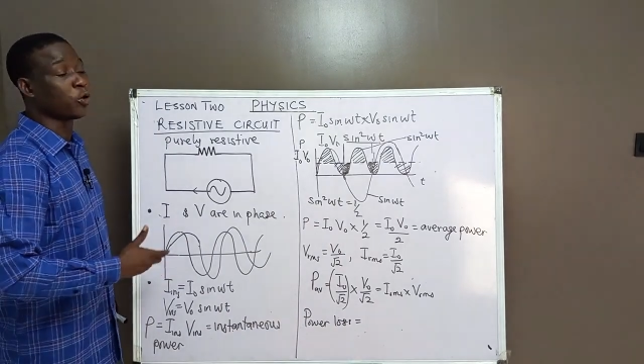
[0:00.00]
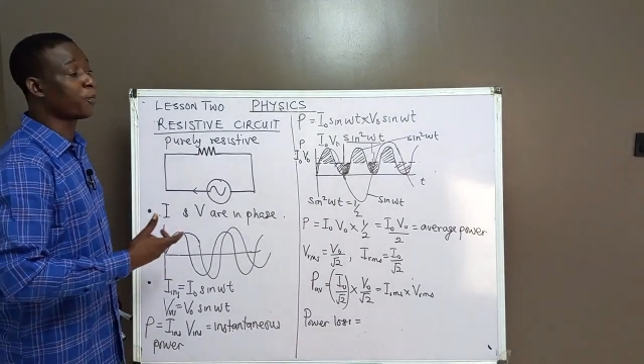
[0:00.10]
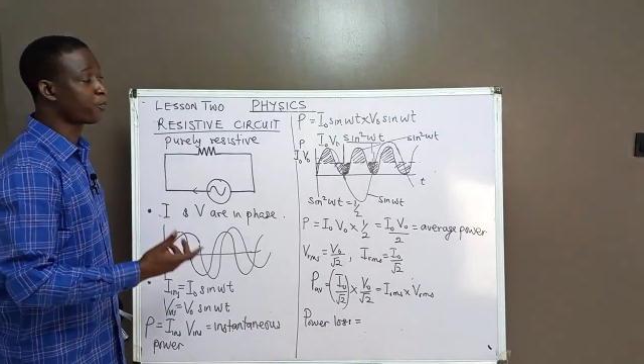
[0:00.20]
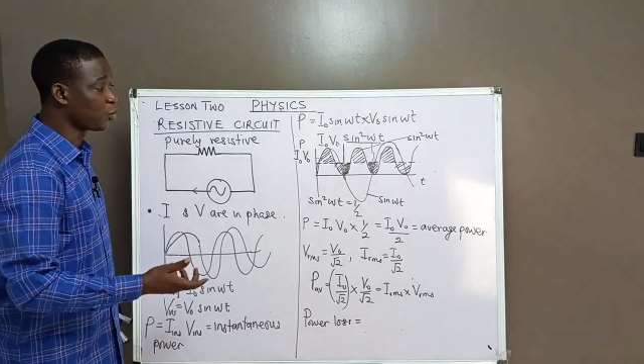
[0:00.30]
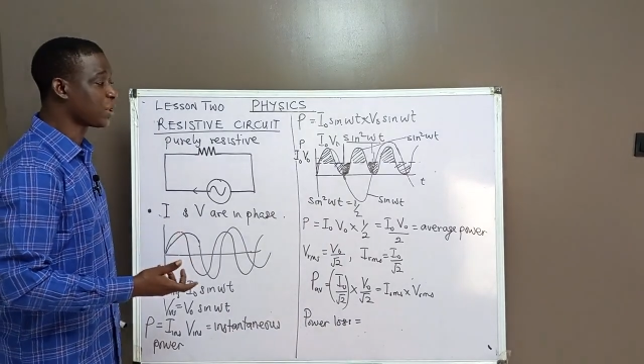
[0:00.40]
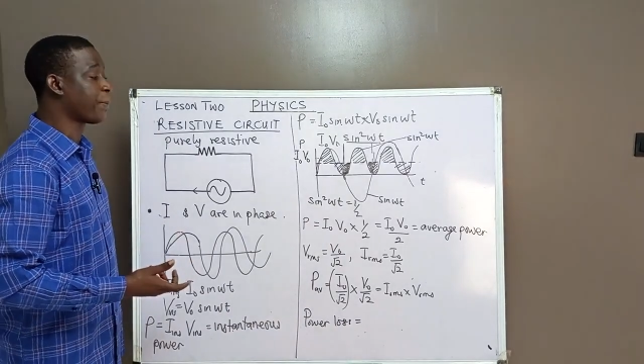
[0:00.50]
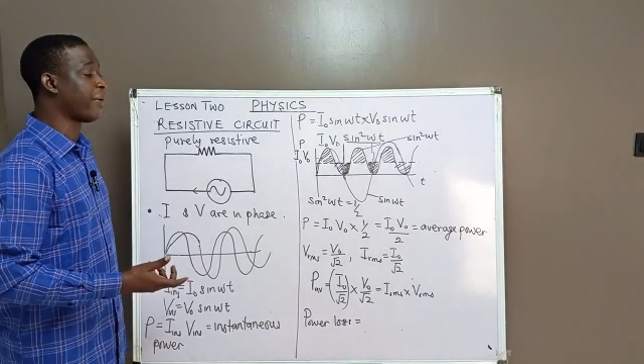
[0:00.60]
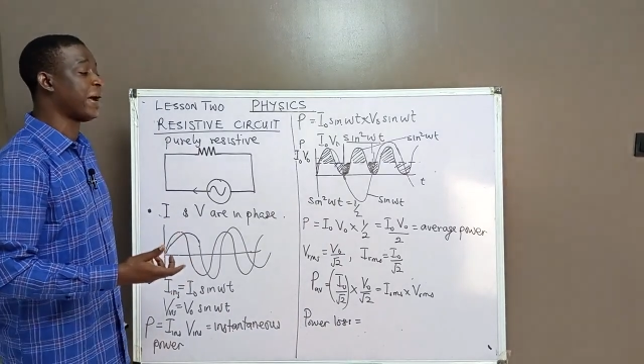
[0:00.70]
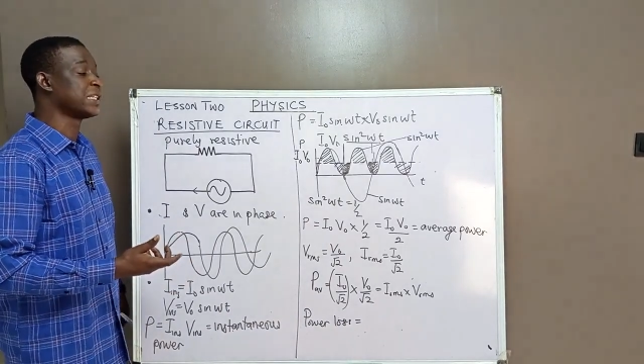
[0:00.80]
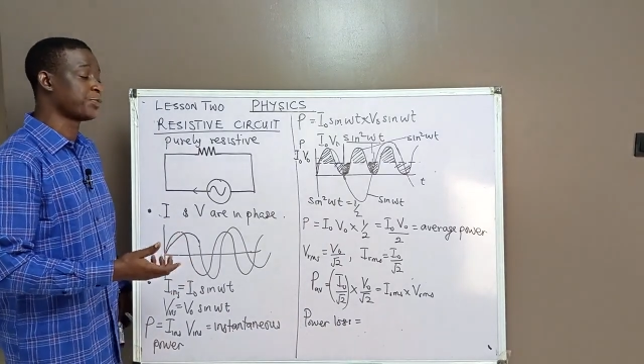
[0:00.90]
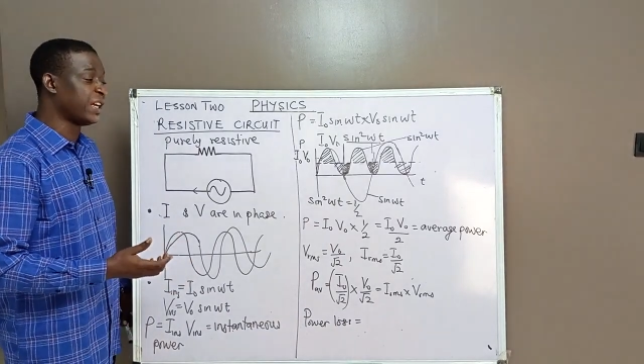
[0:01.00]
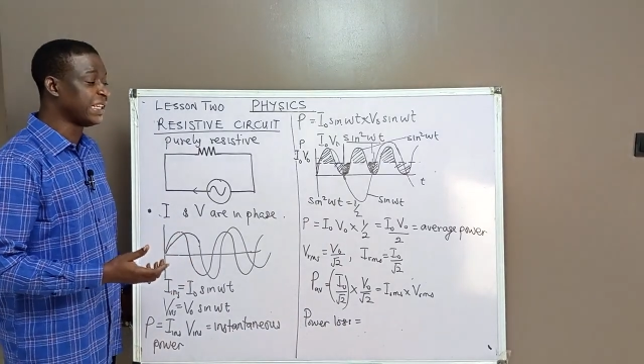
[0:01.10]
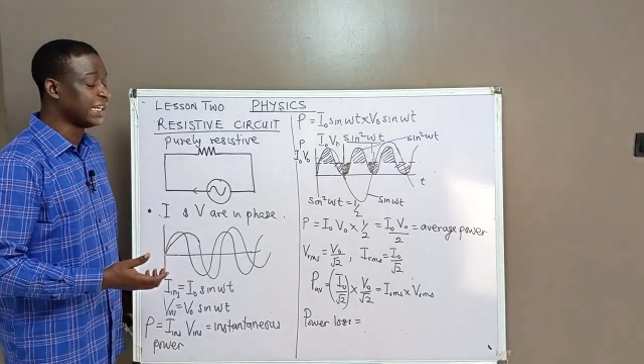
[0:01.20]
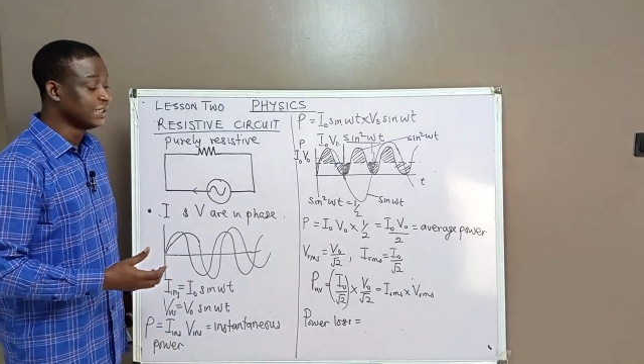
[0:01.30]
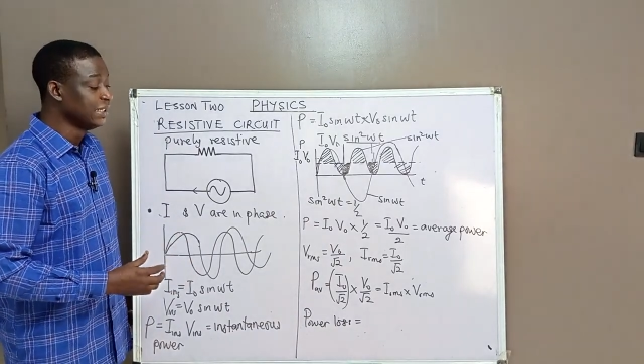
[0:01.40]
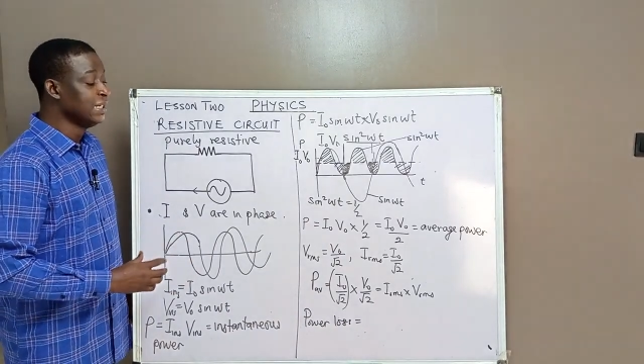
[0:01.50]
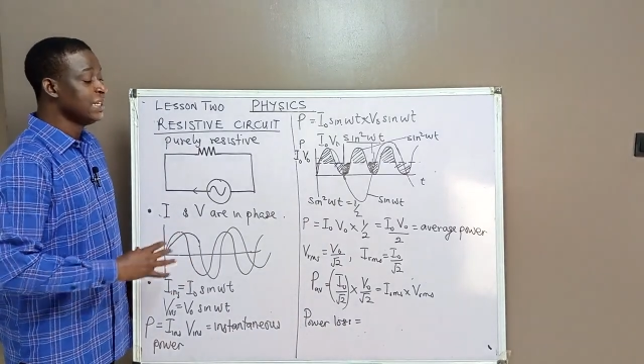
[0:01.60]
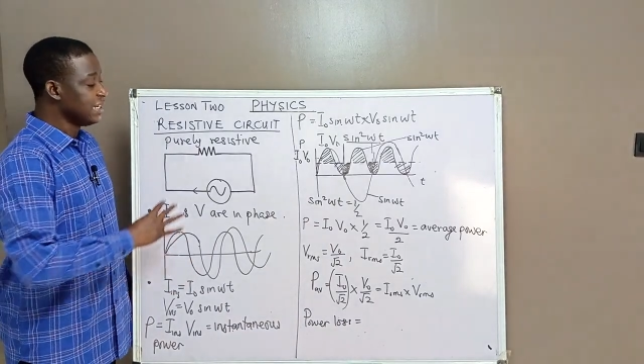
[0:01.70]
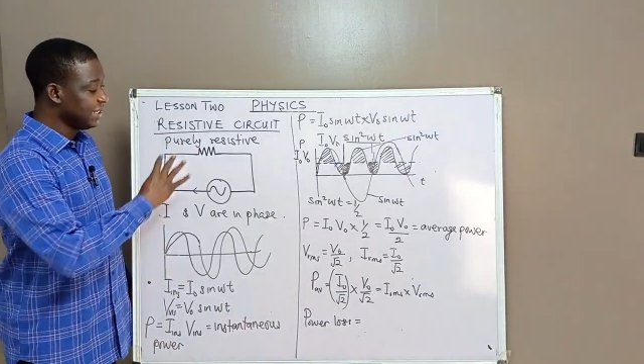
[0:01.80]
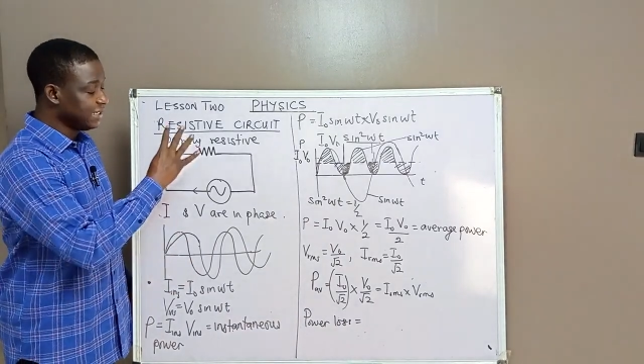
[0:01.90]
the total power expended
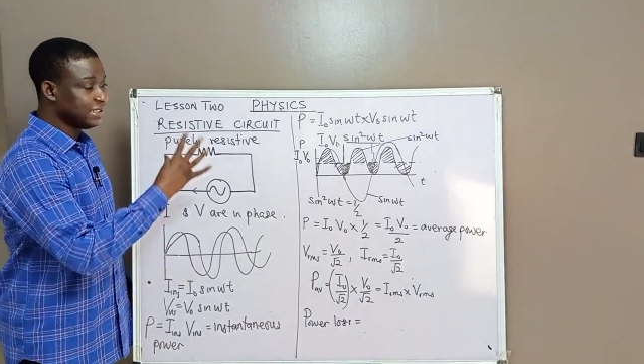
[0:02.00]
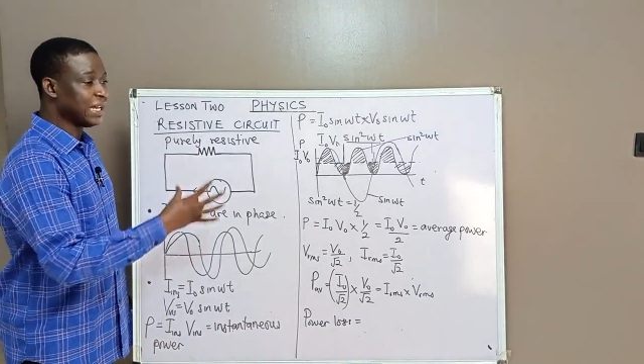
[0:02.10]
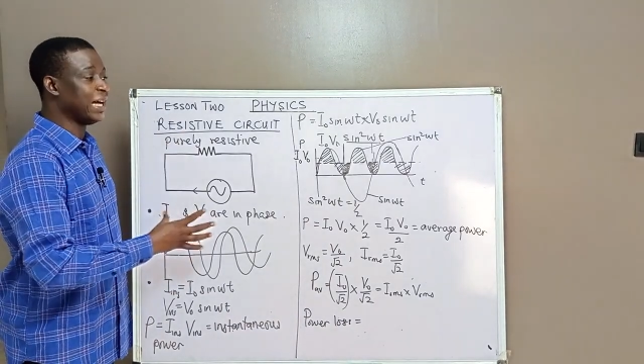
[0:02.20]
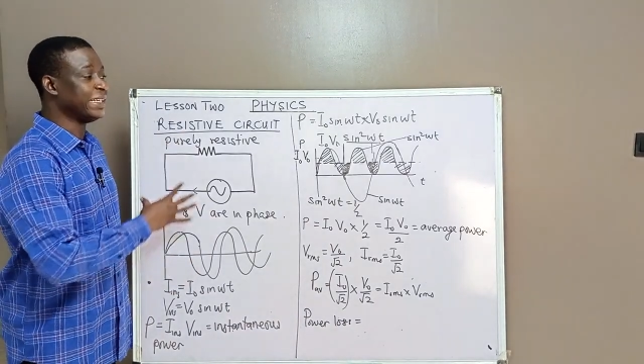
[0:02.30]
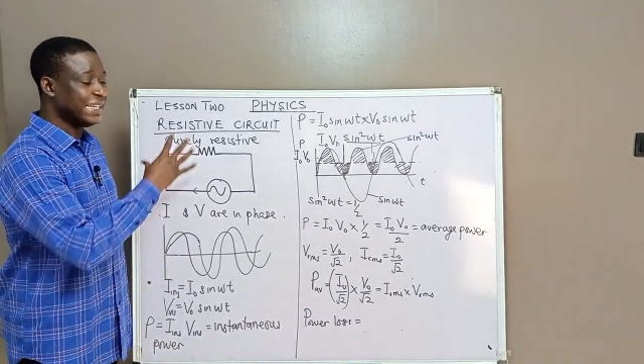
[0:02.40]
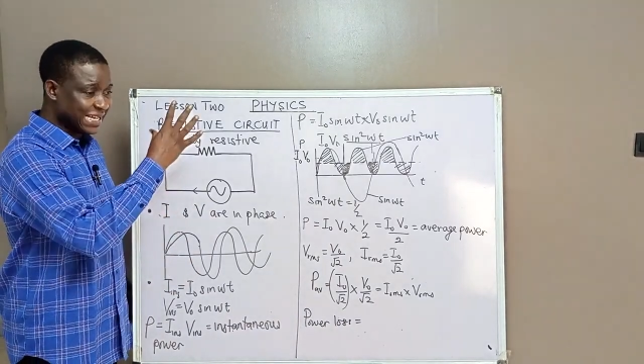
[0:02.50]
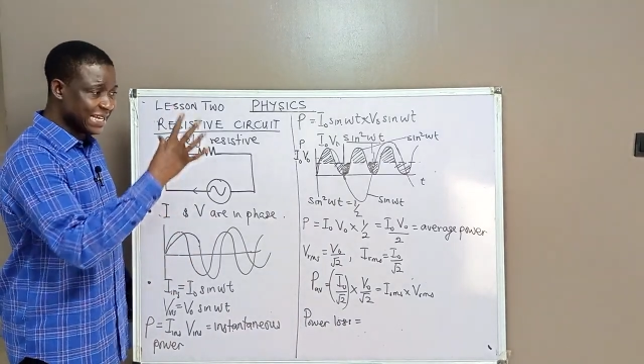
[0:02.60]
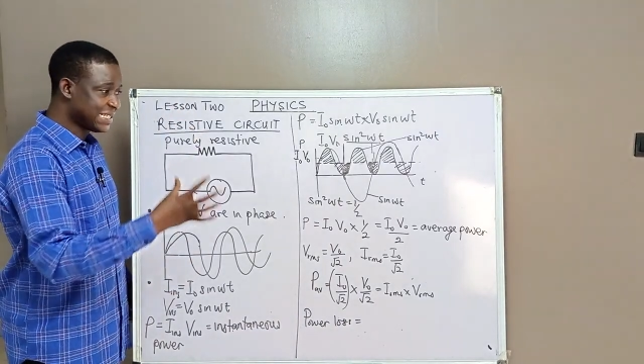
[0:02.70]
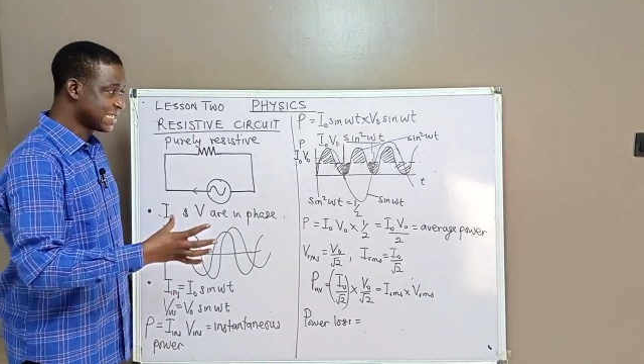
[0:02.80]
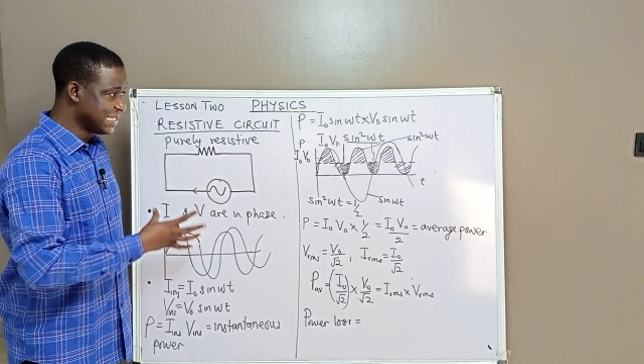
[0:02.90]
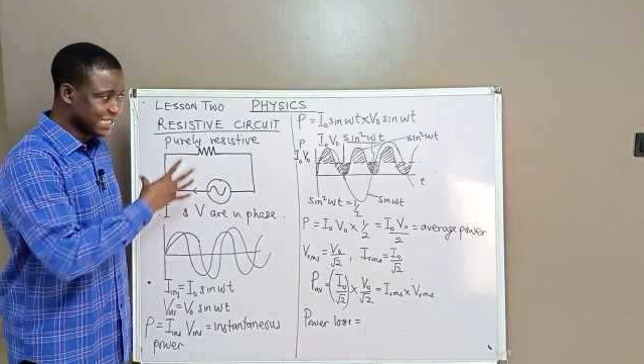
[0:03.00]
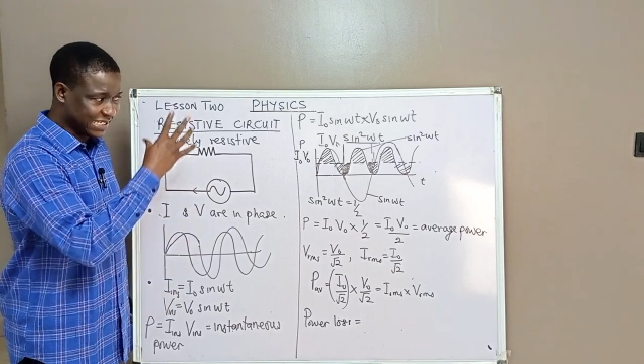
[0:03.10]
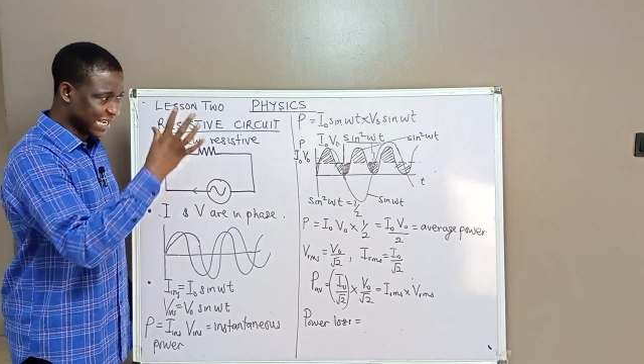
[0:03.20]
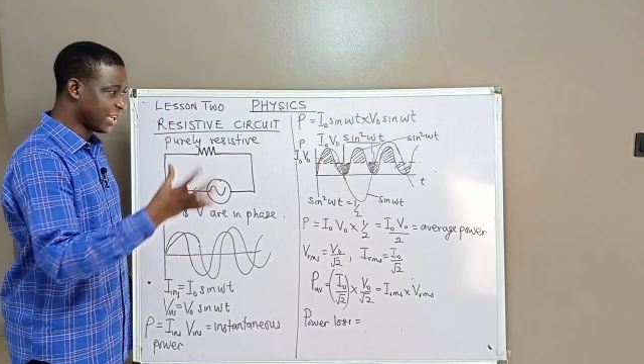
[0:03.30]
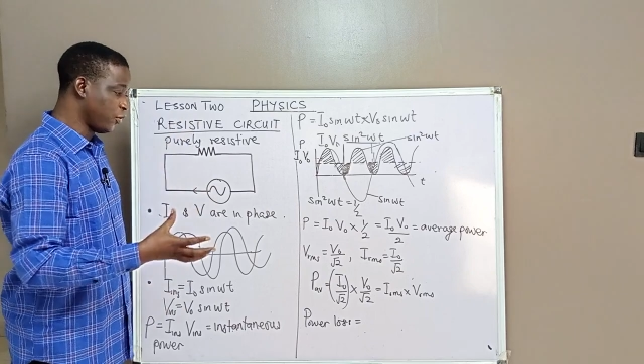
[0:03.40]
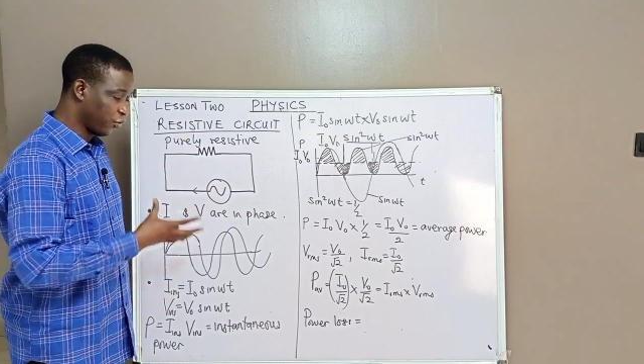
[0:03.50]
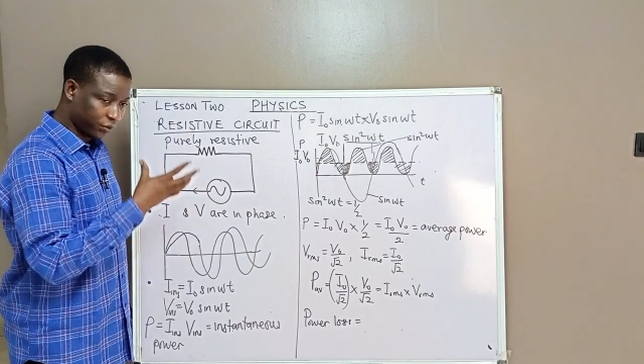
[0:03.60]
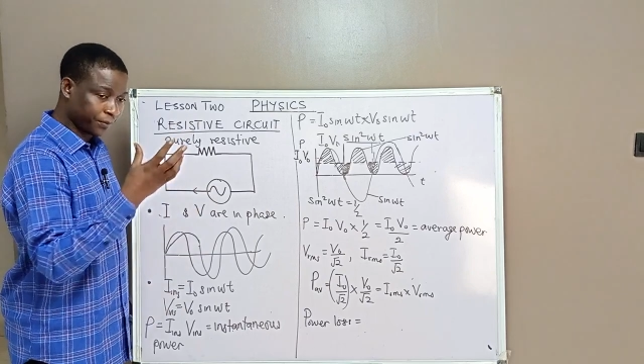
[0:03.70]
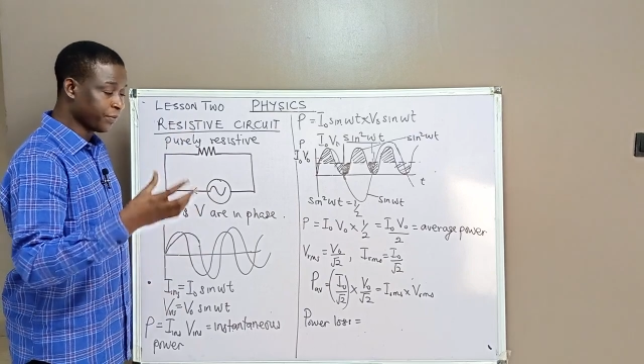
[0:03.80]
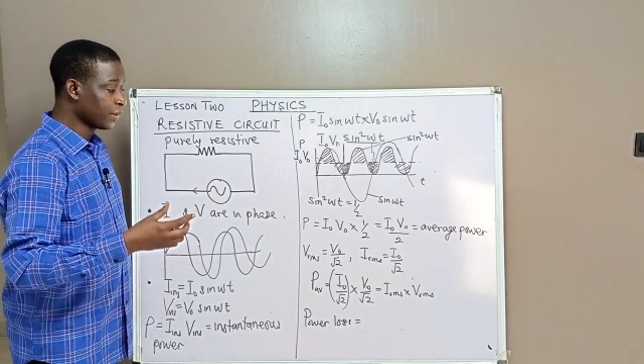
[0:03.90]
in an AC circuit